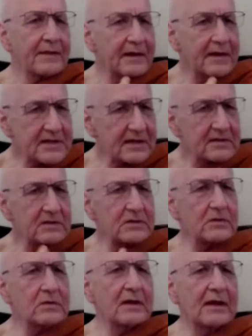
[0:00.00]
then as I
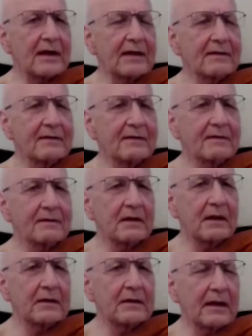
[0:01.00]
do that
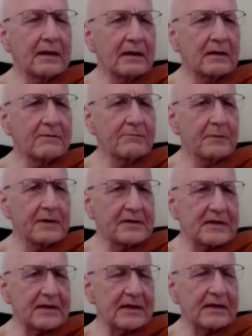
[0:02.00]
and I live my
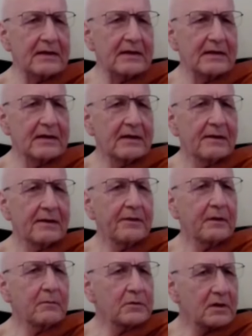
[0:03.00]
day,
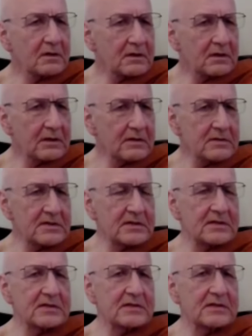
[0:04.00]
then when the heart
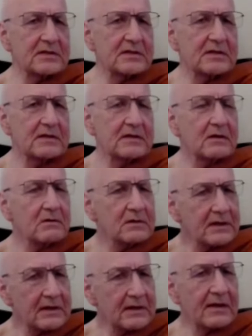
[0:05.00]
closes, oh
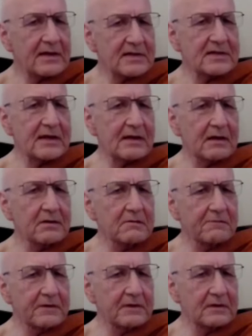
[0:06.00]
yeah, that's that
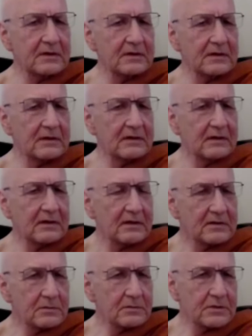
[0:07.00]
other feeling
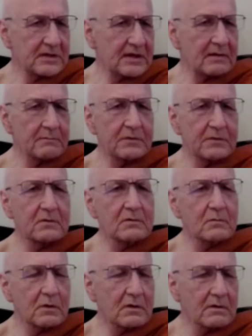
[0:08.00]
into resentment
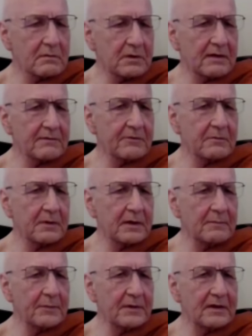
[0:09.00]
or worry, whatever it
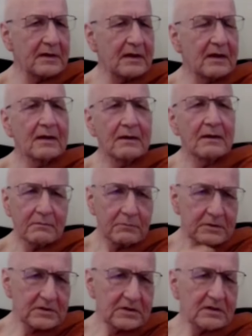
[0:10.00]
might be. Then
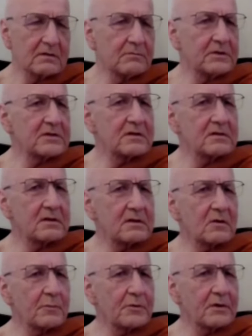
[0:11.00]
return to
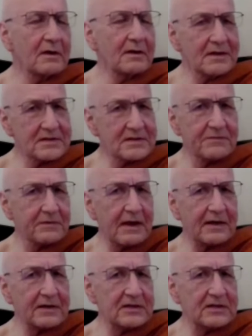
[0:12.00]
the open heart. And that's
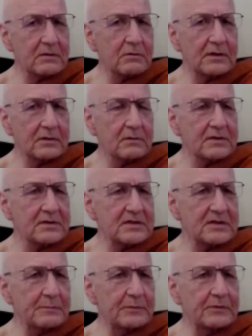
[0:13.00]
actually quite
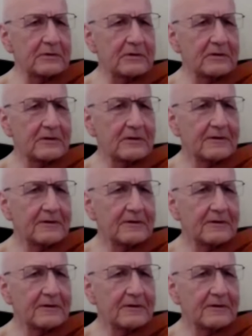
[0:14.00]
simple.